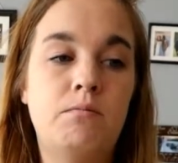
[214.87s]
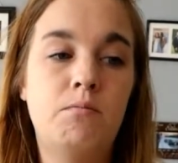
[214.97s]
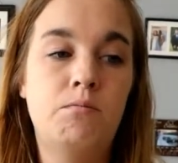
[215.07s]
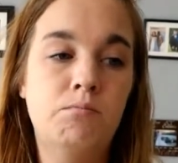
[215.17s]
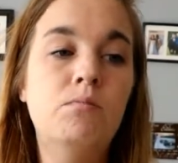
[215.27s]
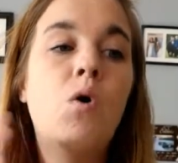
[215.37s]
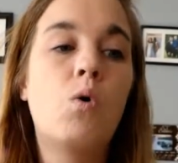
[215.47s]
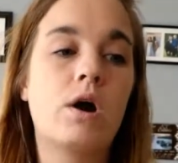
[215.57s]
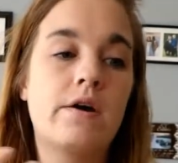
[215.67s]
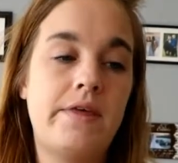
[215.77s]

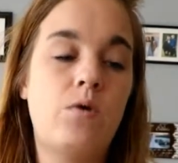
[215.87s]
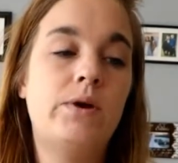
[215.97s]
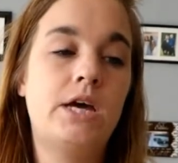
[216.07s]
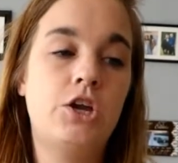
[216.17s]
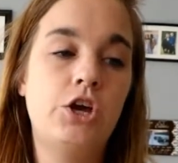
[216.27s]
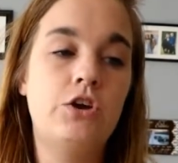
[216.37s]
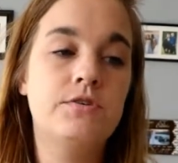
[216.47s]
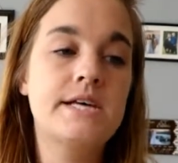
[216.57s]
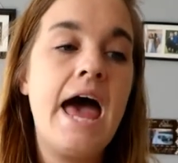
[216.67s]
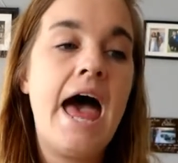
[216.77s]
more that we can
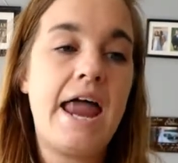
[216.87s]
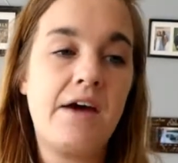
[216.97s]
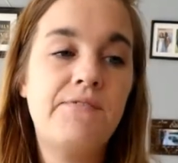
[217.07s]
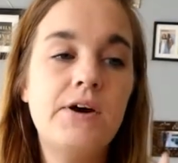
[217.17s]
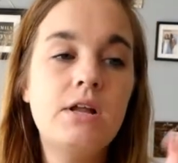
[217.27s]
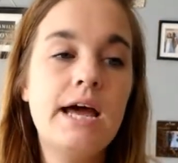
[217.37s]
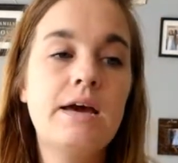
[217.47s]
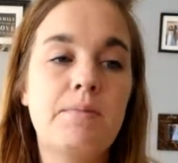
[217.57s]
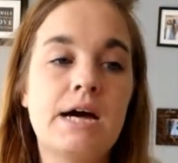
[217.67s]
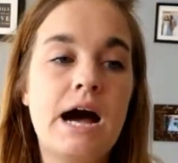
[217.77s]
use. And I feel
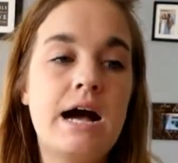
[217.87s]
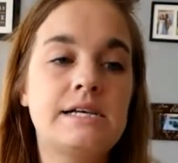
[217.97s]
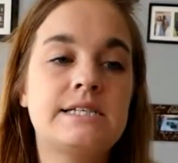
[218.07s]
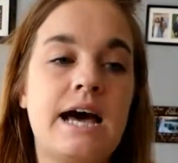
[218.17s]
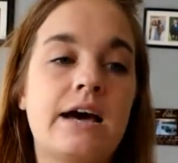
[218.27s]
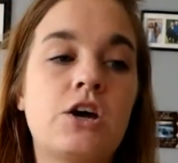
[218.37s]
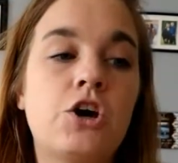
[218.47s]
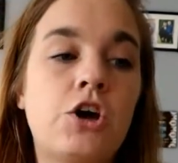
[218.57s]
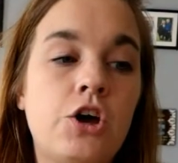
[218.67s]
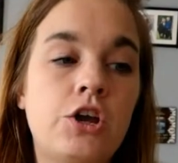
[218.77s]
like because that
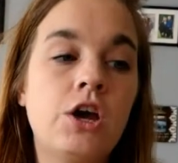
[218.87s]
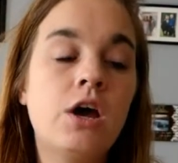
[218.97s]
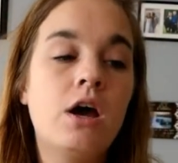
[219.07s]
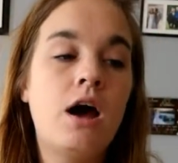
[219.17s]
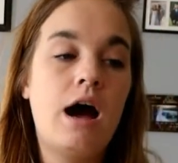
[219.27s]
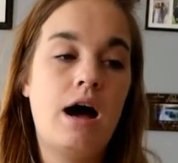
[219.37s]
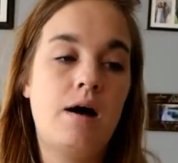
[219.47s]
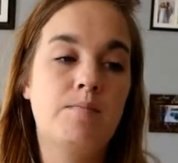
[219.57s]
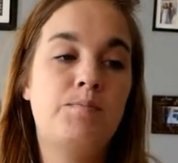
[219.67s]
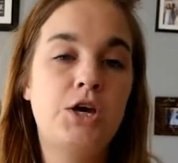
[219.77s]
could
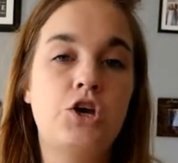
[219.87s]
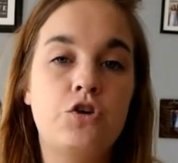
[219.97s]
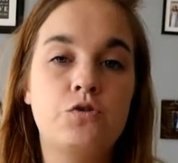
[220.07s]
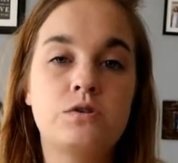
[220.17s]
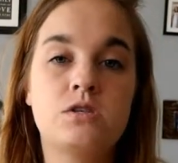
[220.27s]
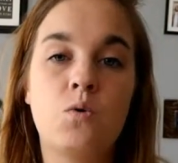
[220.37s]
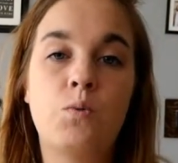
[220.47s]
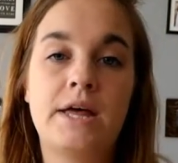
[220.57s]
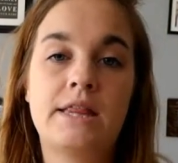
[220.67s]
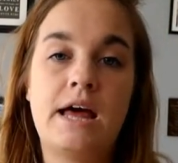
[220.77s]
um, be used
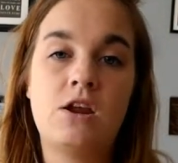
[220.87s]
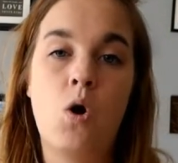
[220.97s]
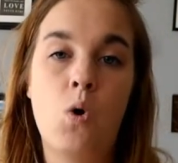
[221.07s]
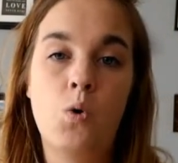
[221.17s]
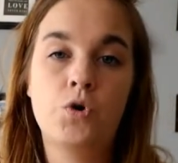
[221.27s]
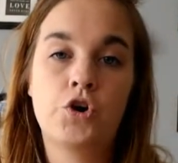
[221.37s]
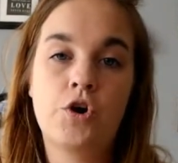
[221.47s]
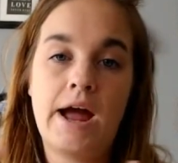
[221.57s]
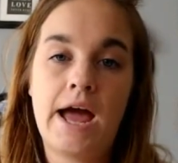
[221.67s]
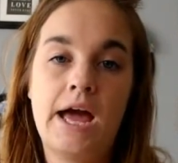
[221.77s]
with an
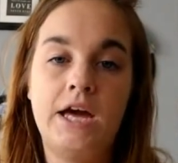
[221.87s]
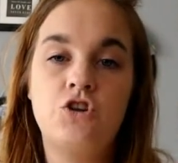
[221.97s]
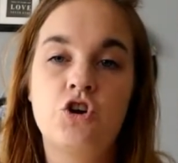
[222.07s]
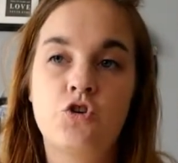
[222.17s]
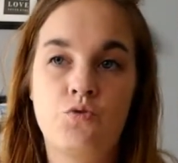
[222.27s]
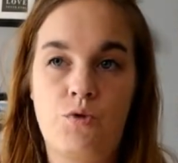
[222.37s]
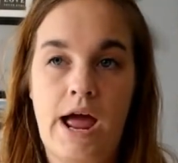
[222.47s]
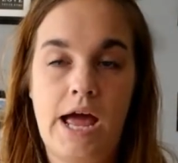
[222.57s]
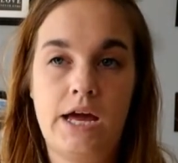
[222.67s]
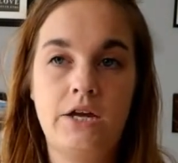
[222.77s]
older age
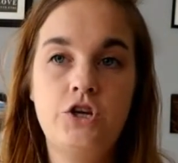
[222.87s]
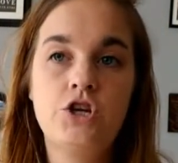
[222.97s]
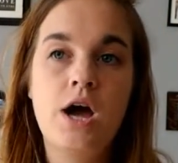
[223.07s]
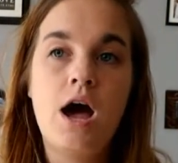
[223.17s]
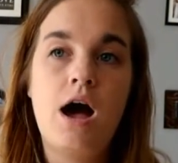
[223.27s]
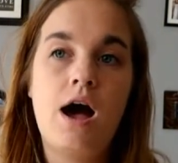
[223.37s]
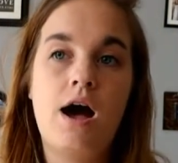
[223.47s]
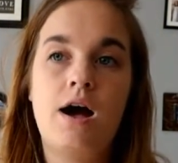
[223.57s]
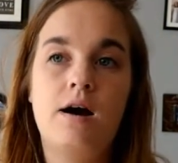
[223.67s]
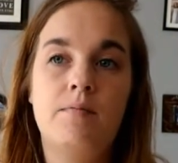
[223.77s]
range,
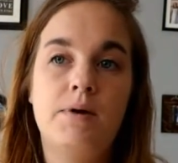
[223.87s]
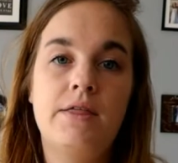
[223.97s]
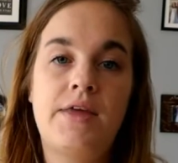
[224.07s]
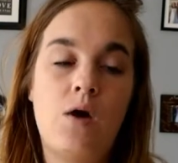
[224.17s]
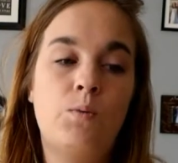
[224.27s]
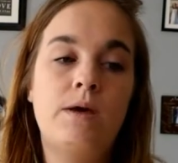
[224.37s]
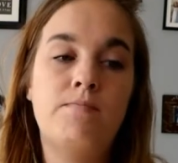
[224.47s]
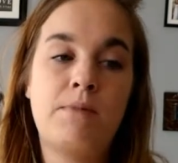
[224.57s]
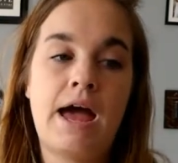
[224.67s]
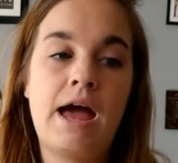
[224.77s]
um, that we
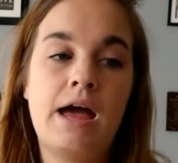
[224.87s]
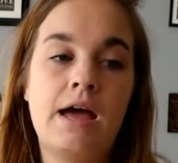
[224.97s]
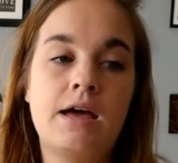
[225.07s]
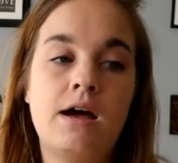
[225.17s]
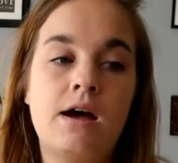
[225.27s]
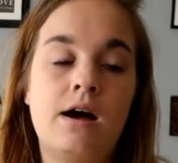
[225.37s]
may,